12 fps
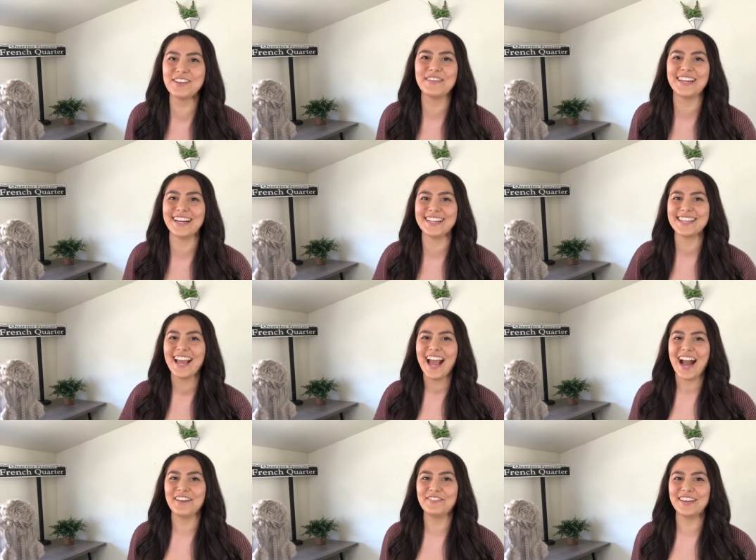because
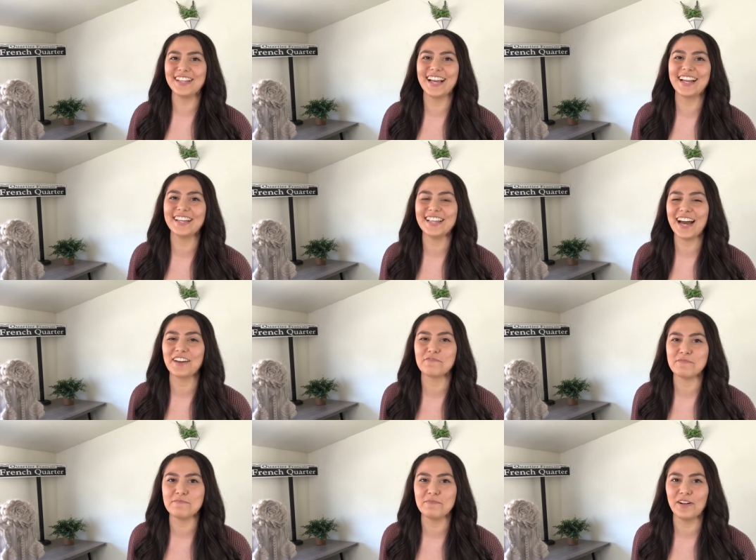I feel like a lot
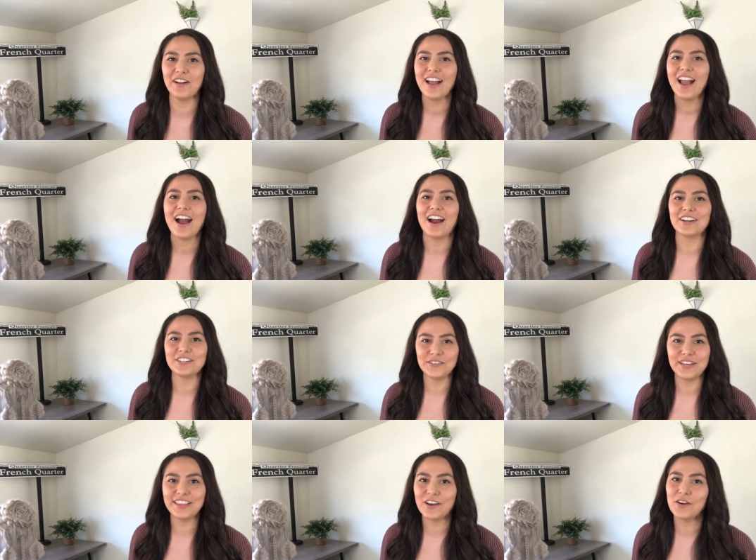of people are
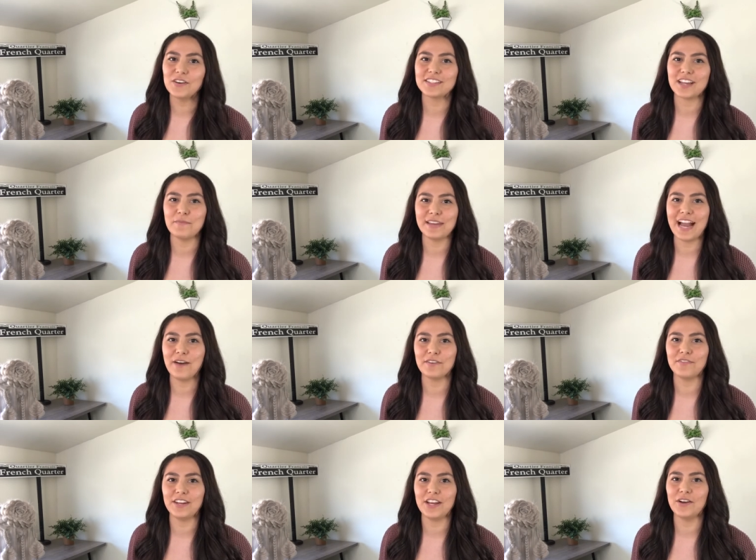doing those, coming out
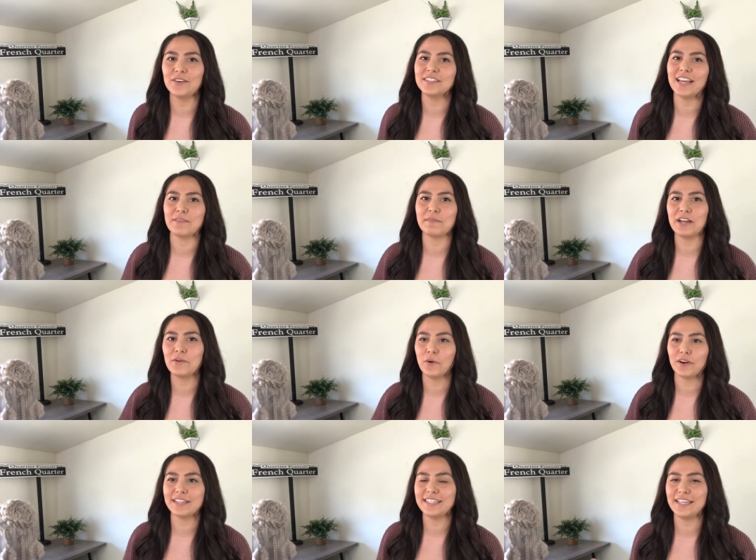with videos like my
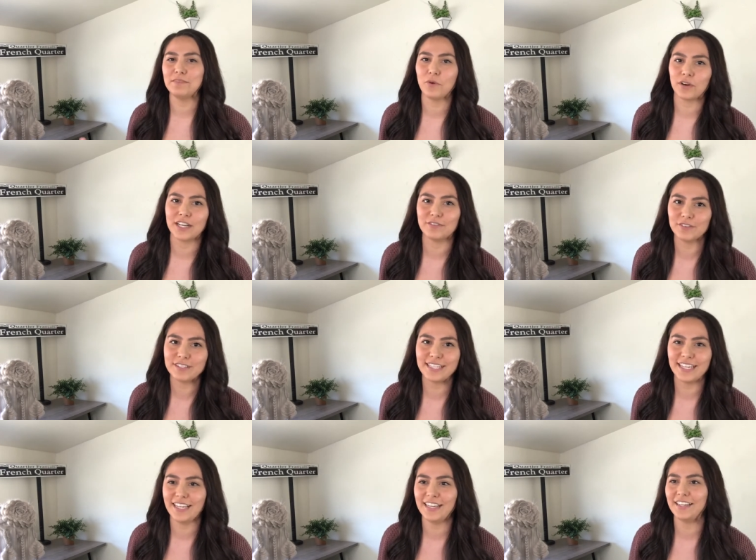quarantine morning
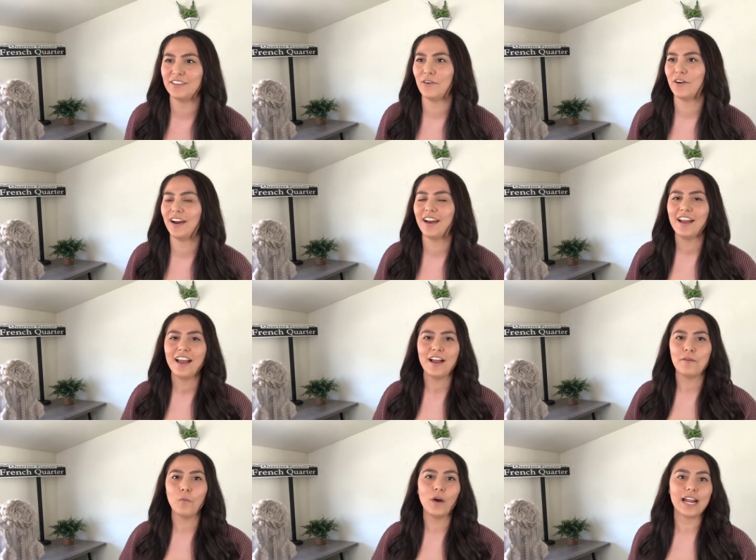routine or
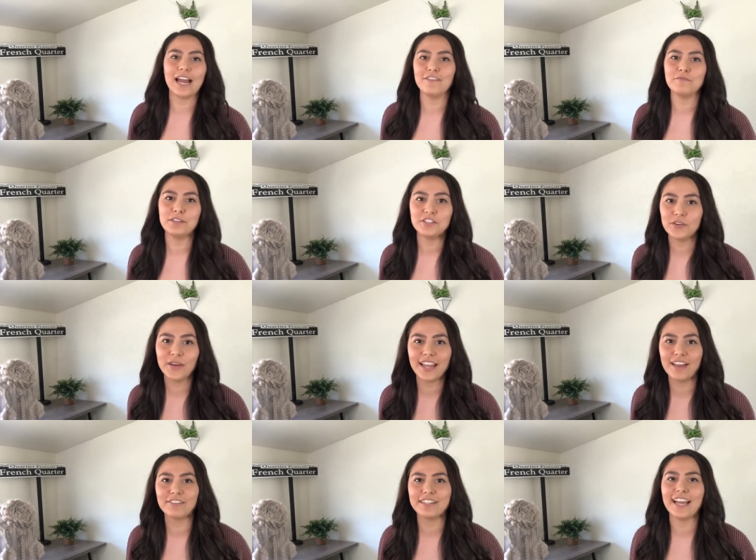what I've been
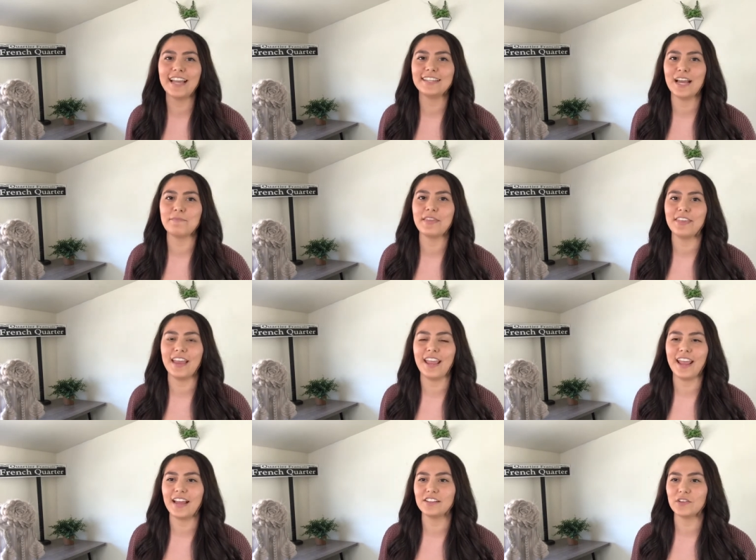doing every day type of
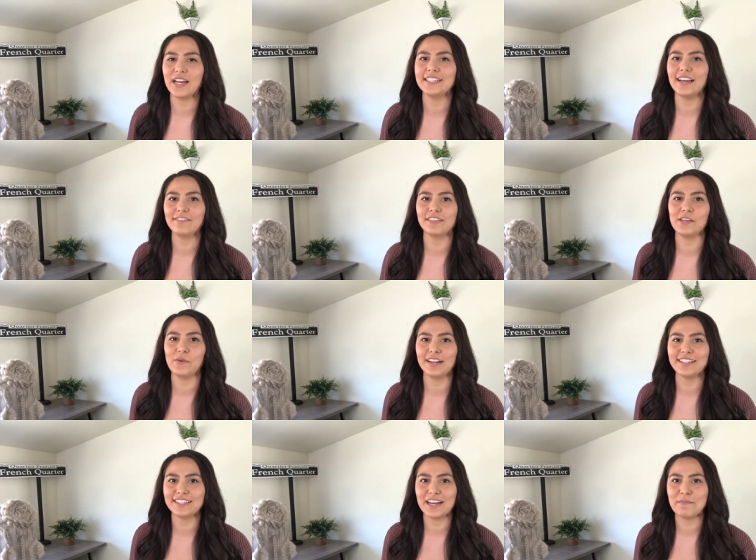thing. And so I definitely
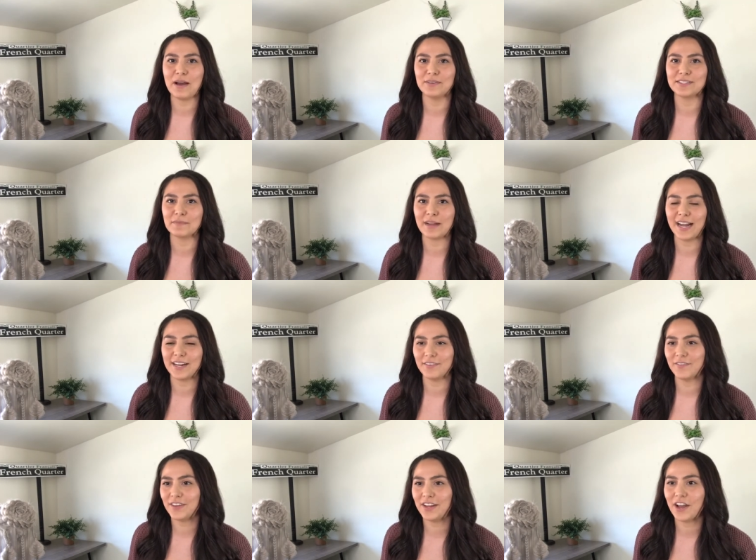wanted to come out with some kind of
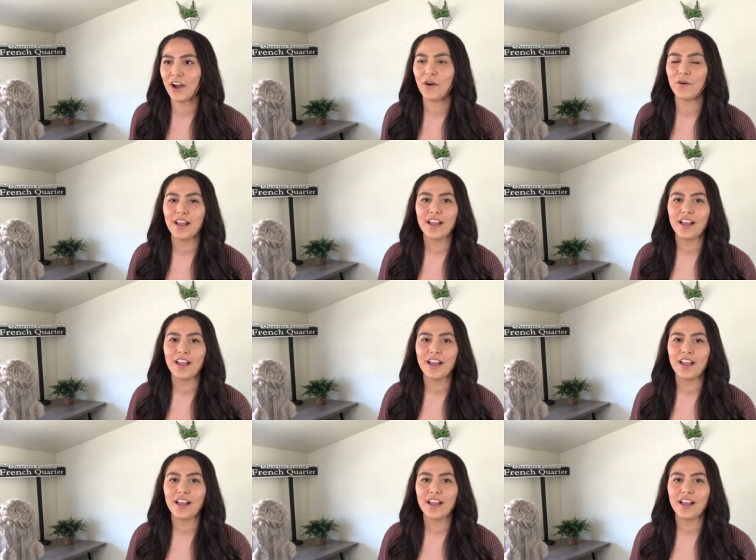a video,